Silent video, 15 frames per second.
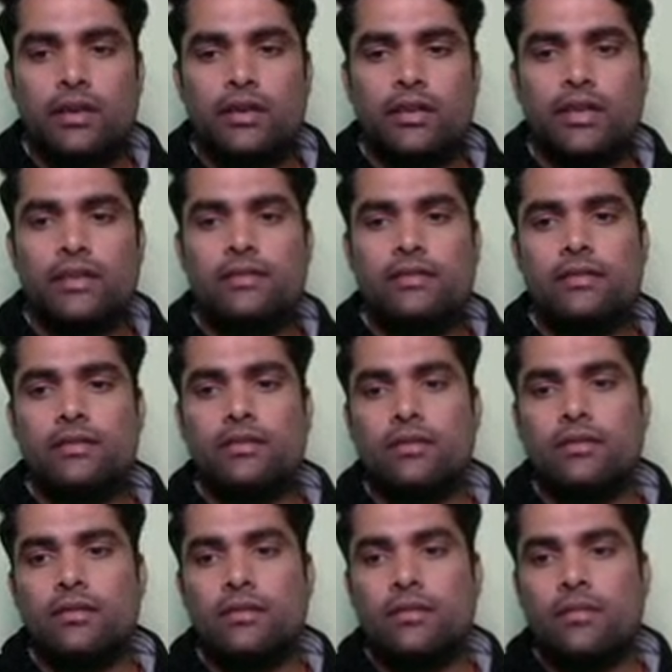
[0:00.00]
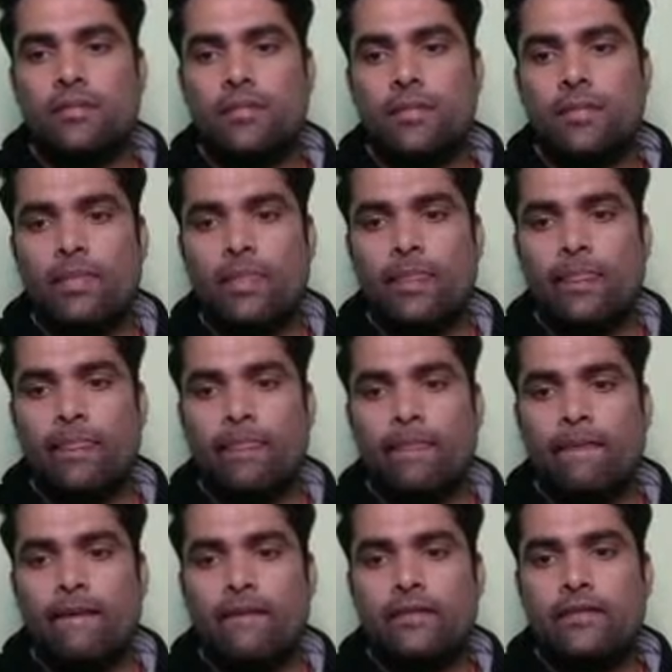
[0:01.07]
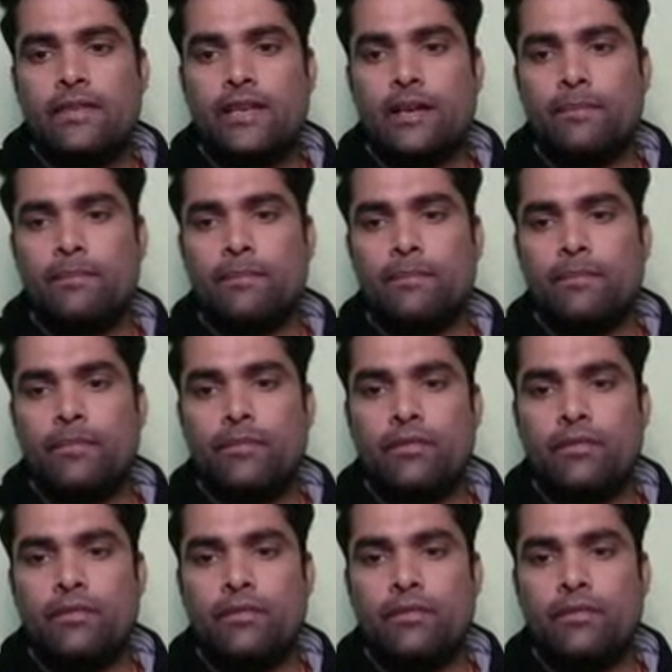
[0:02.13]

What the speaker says: Yes Sam,